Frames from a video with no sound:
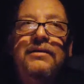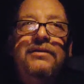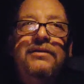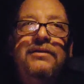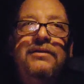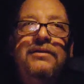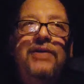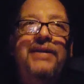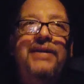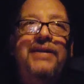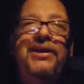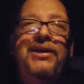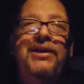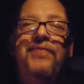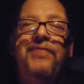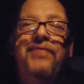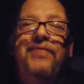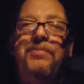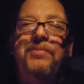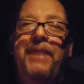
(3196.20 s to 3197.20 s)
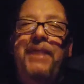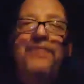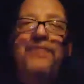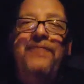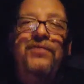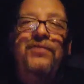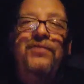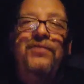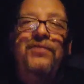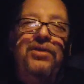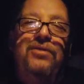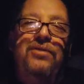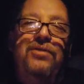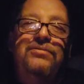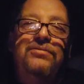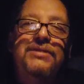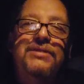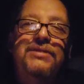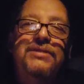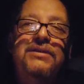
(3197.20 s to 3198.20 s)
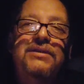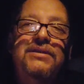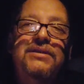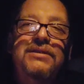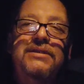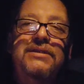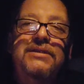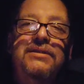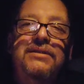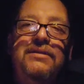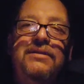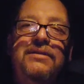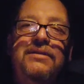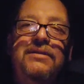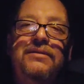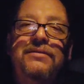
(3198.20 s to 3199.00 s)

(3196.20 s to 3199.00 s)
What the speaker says: I think you have to pay for those still.